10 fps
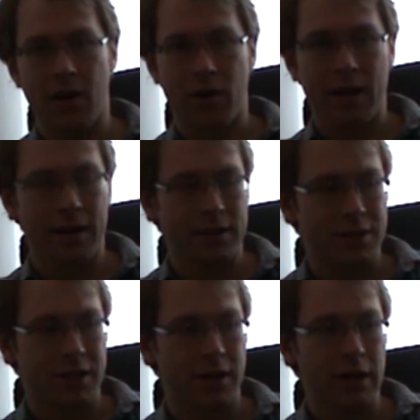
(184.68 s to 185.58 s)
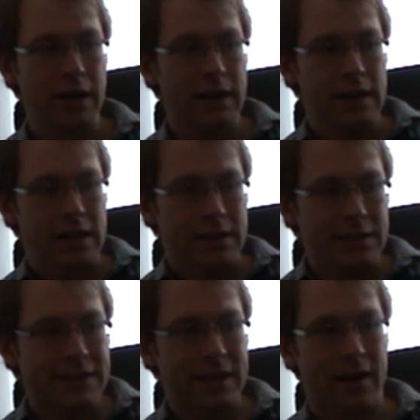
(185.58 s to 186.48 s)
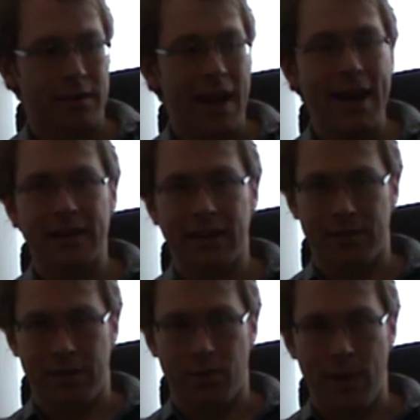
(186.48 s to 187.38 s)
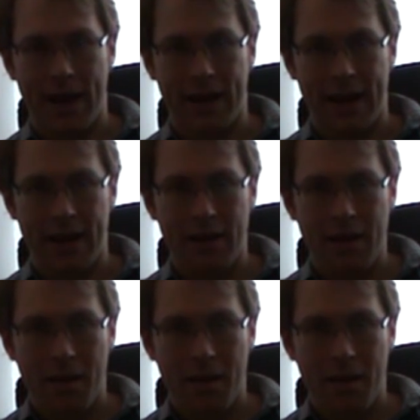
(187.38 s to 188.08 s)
in our culture starts acting this way again.